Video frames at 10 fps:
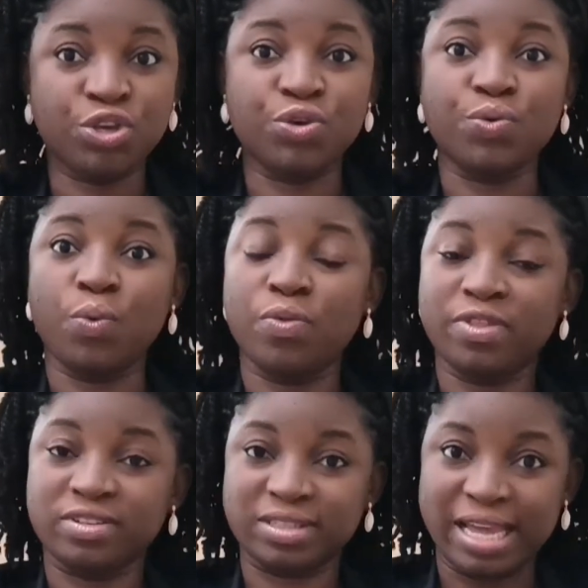you
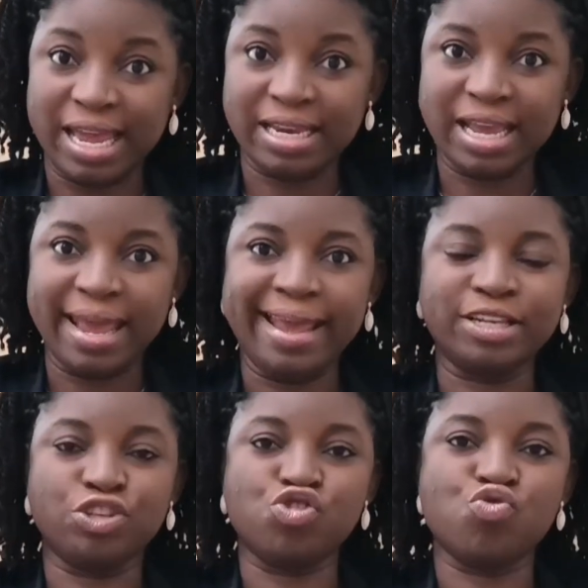understand,
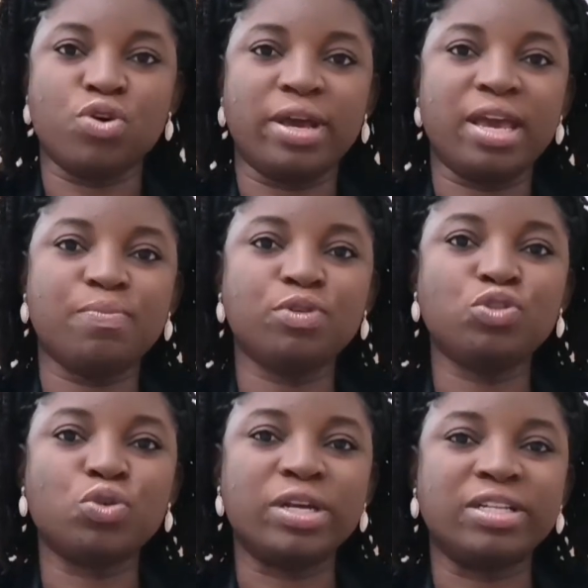and you are able
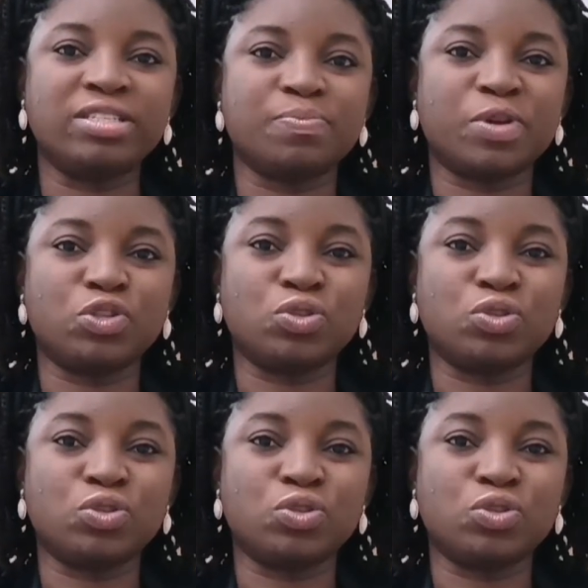to interpret,